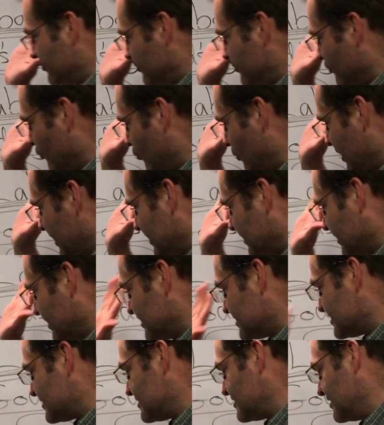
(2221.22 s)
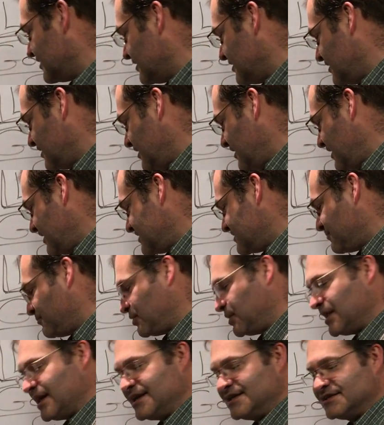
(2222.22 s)
the witness is
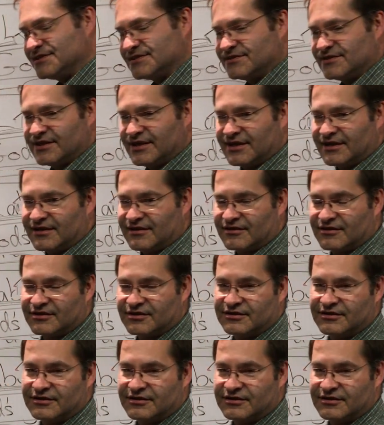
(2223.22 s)
placed there.